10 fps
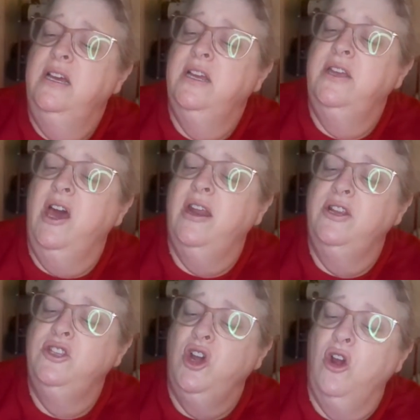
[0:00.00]
got a
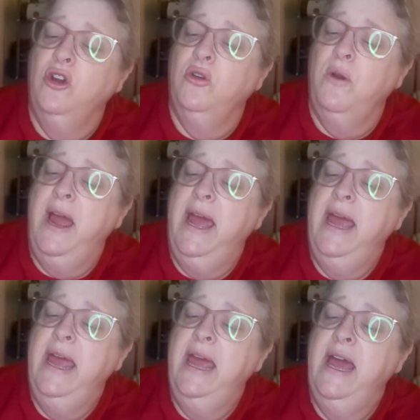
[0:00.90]
dark
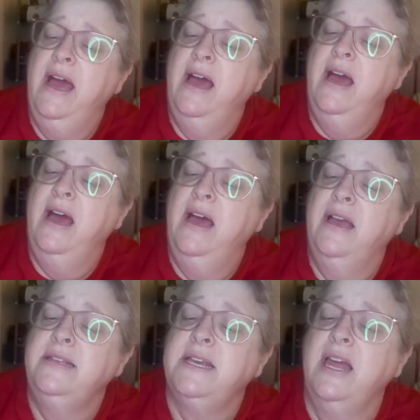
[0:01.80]
gray.
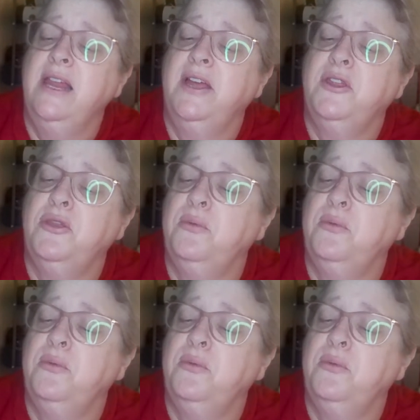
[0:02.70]
It's got like